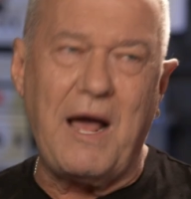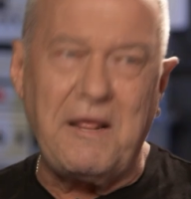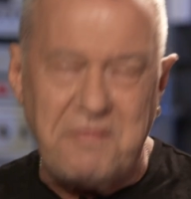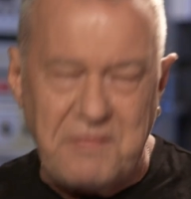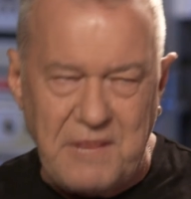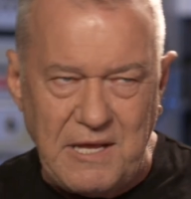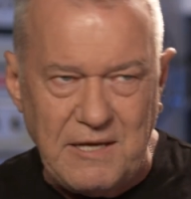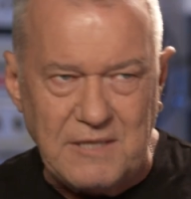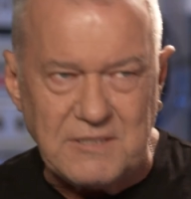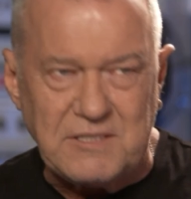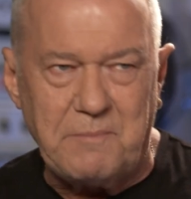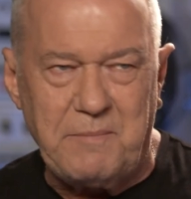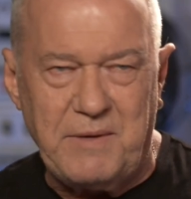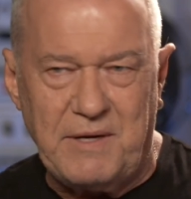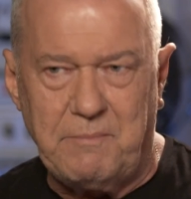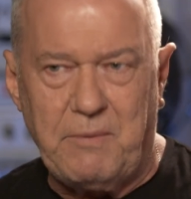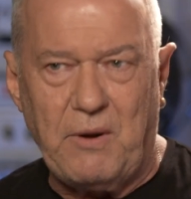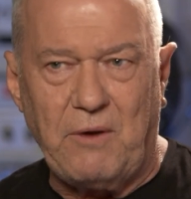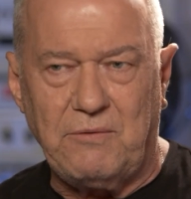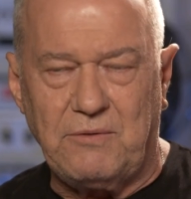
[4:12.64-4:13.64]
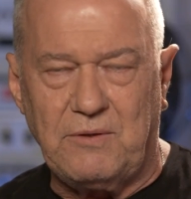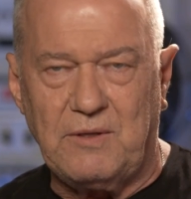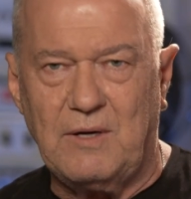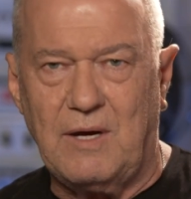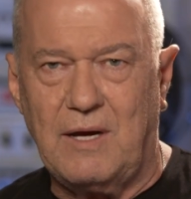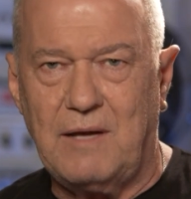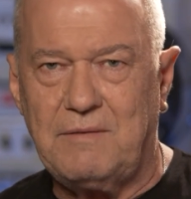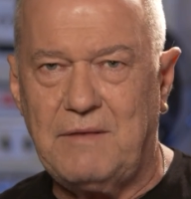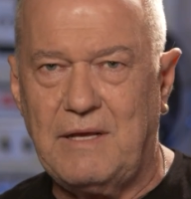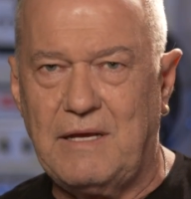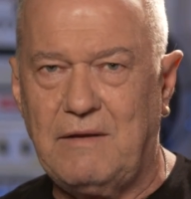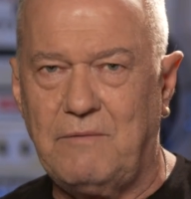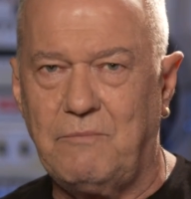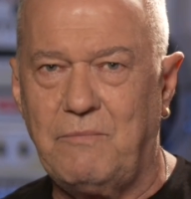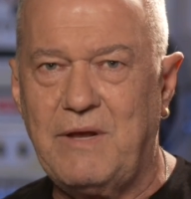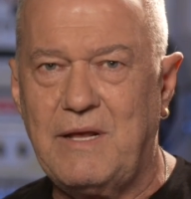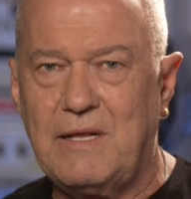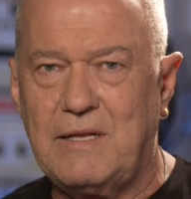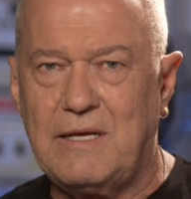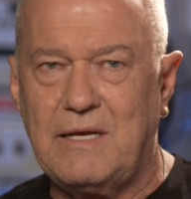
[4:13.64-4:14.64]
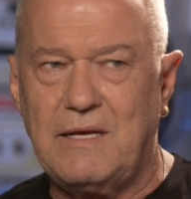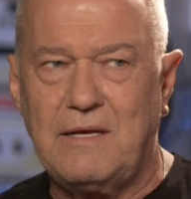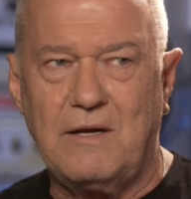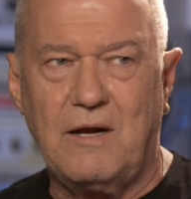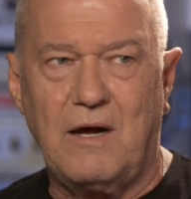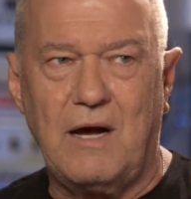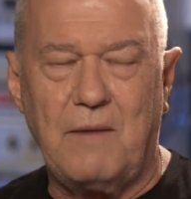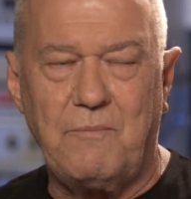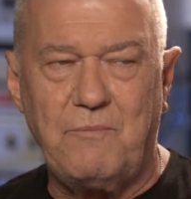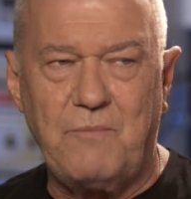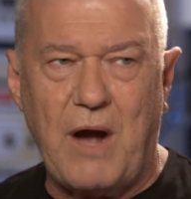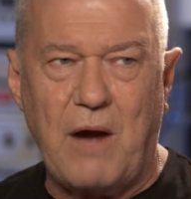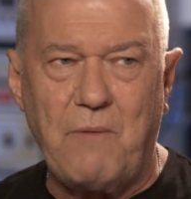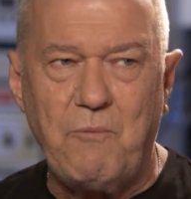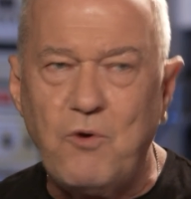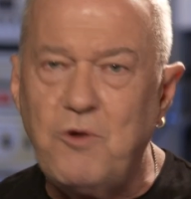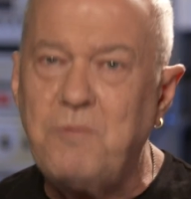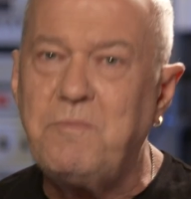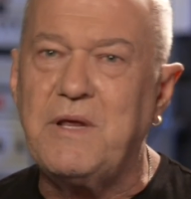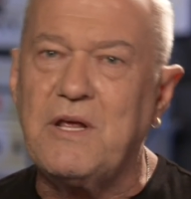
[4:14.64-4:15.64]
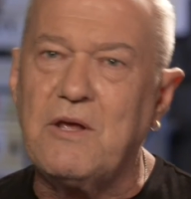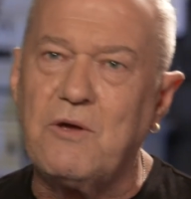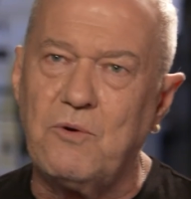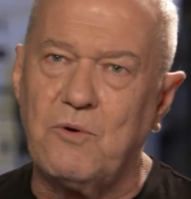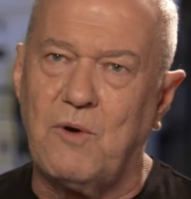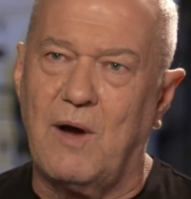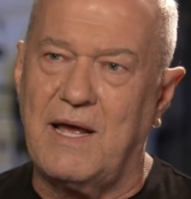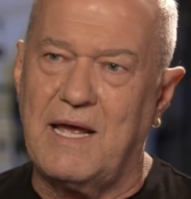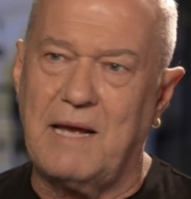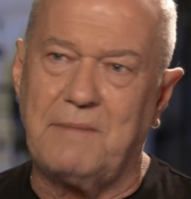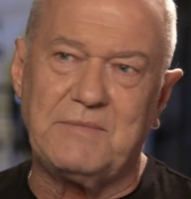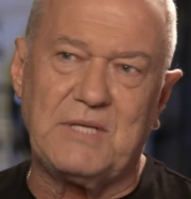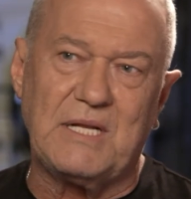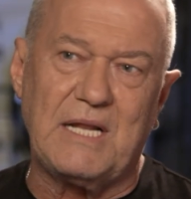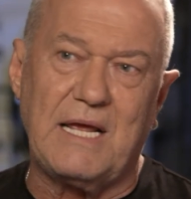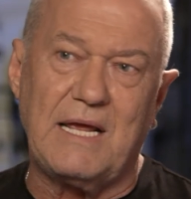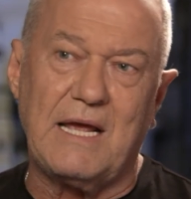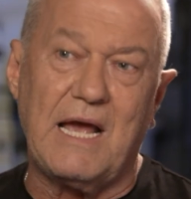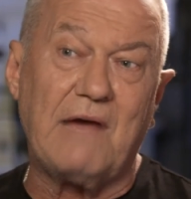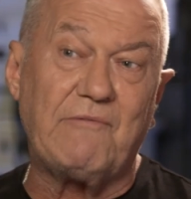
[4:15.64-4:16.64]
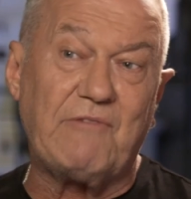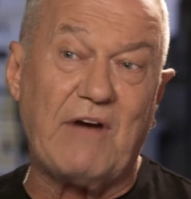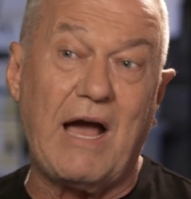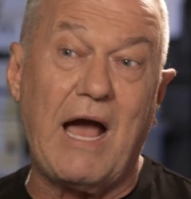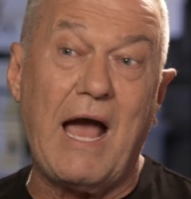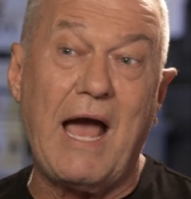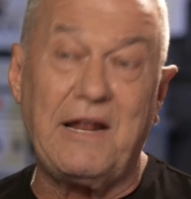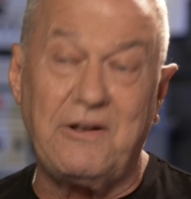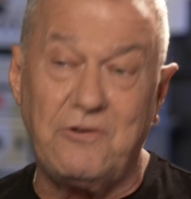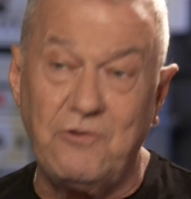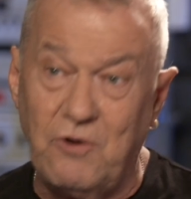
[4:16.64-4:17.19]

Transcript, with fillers: I think it's a bit of both, you know. I think really, you know, I, I wouldn't be who I am today if I had